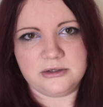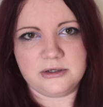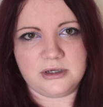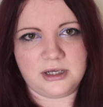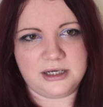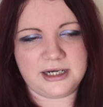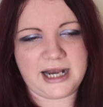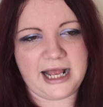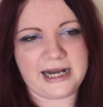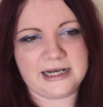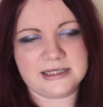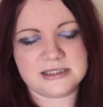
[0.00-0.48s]

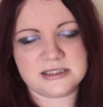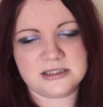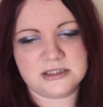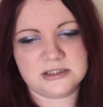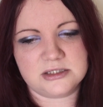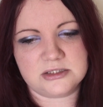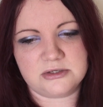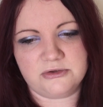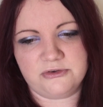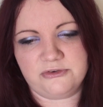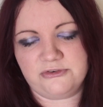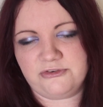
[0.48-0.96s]

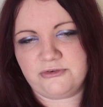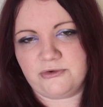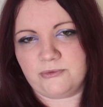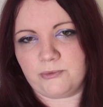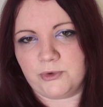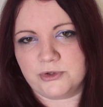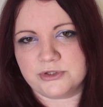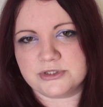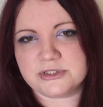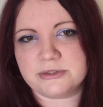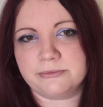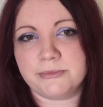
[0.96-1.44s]
analysis of
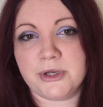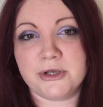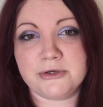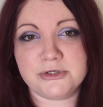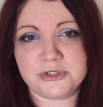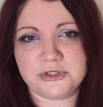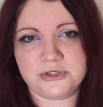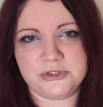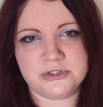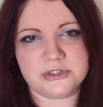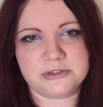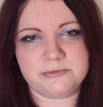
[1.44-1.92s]
one's
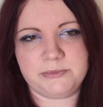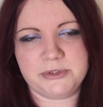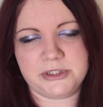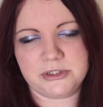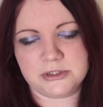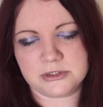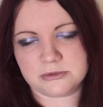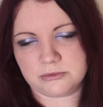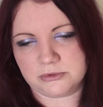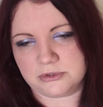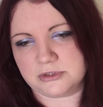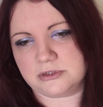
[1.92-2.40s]
emotions,
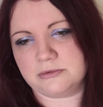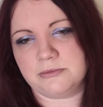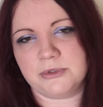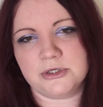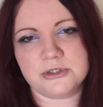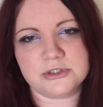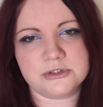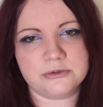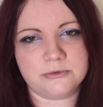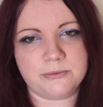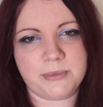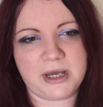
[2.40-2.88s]
because one's
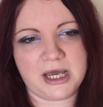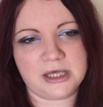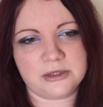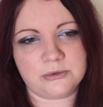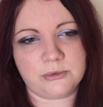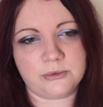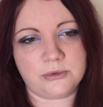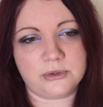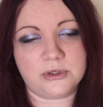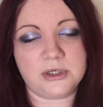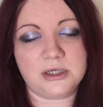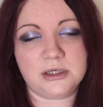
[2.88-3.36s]
emotional
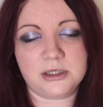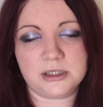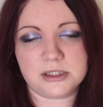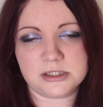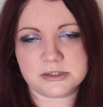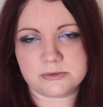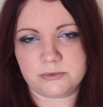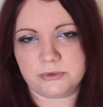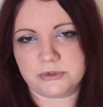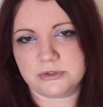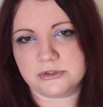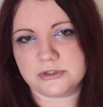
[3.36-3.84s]
path working
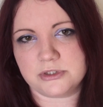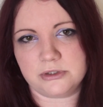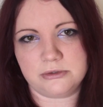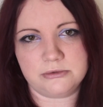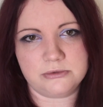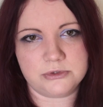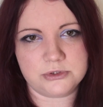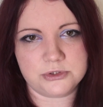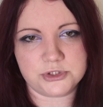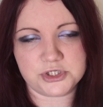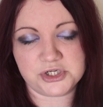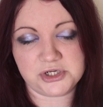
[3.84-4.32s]
is one's
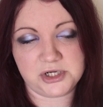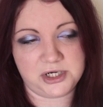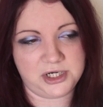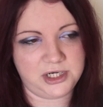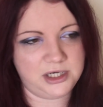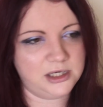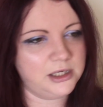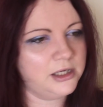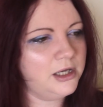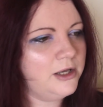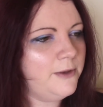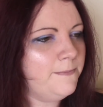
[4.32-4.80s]
own
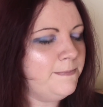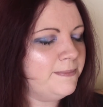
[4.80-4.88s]
journey.